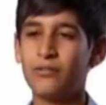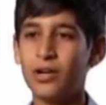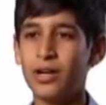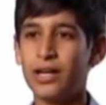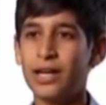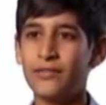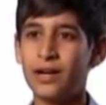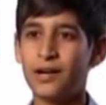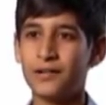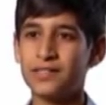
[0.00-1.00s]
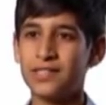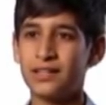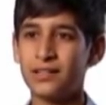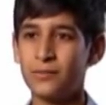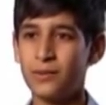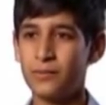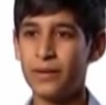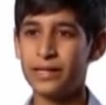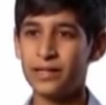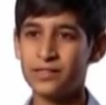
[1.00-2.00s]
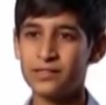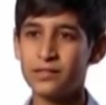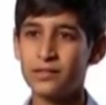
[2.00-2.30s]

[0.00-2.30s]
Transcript: rocket and avocado salad with a mayonnaise.